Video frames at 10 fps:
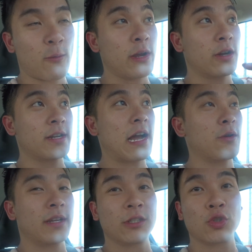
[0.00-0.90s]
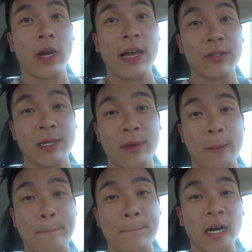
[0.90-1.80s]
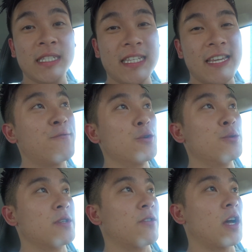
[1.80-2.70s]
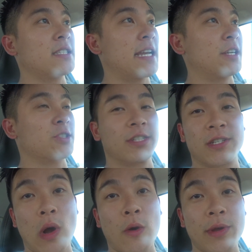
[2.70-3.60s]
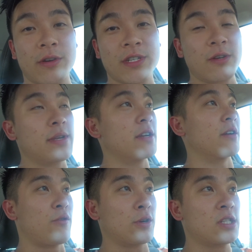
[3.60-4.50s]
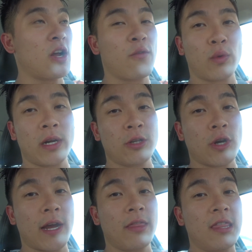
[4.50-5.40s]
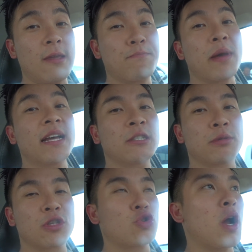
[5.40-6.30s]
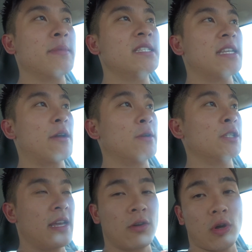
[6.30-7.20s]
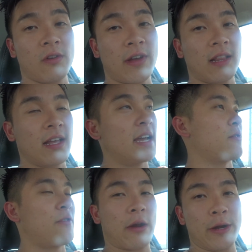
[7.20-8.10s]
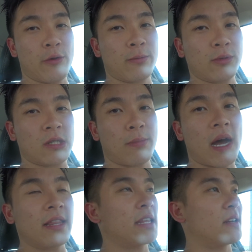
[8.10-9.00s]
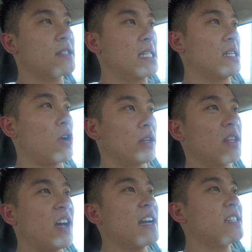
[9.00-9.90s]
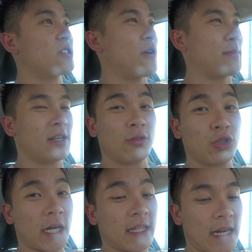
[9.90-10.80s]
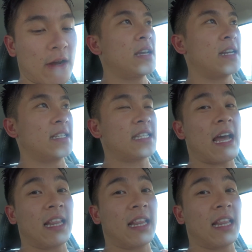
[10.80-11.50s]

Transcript: We are now gonna try out some of the must-eat foods of Los Angeles while we are still here. First off, we're gonna try the best pastrami sandwich in all of LA. Very notable spot that I've seen online, so I'm gonna go check that out, and it's at